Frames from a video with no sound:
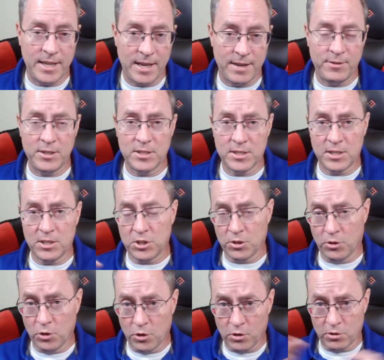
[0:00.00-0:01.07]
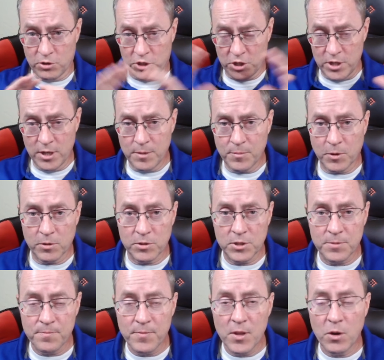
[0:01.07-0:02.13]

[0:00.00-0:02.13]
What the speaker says: having such large numbers,